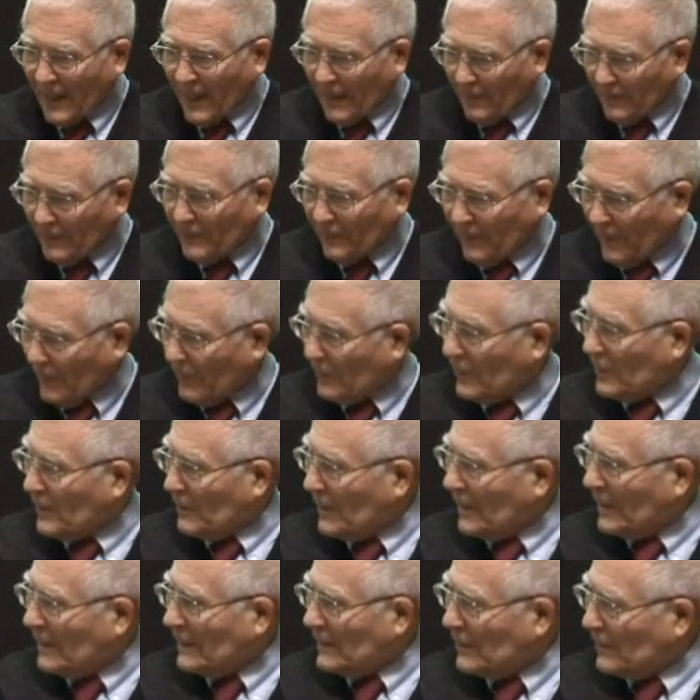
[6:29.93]
the atmosphere would
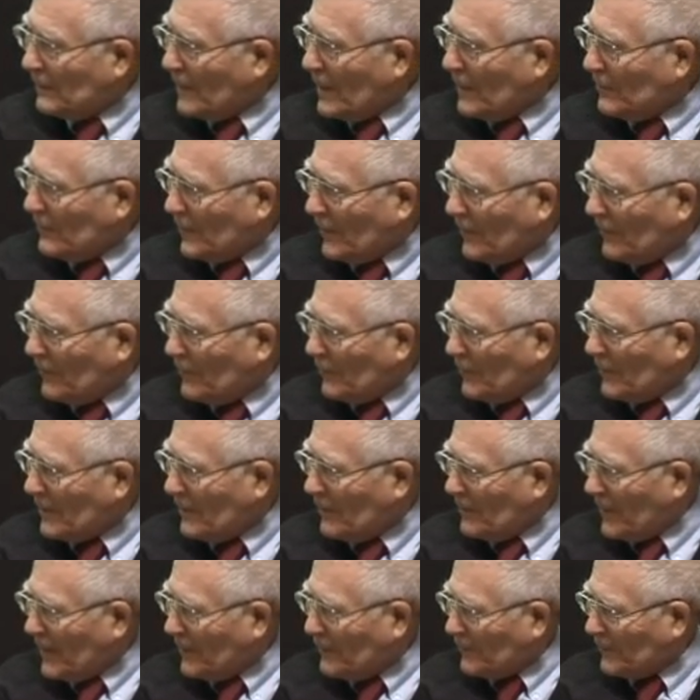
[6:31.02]
have been explosive or
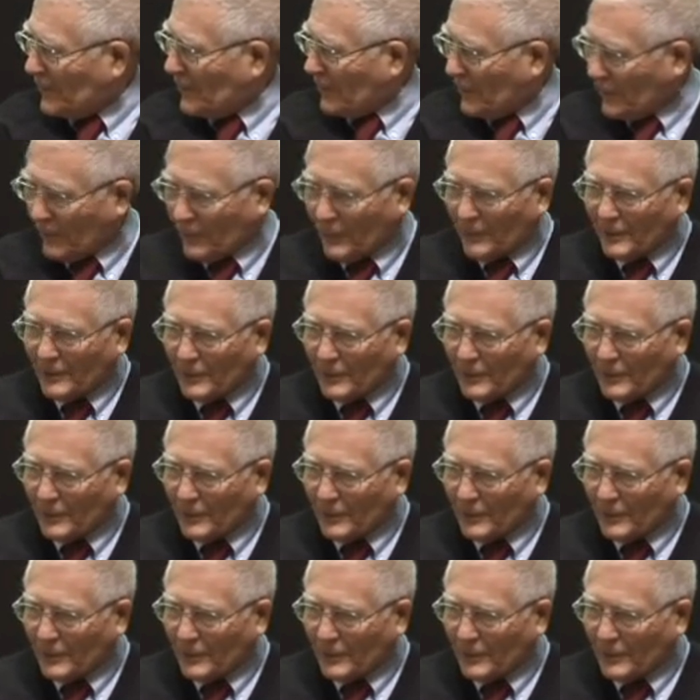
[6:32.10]
combustible,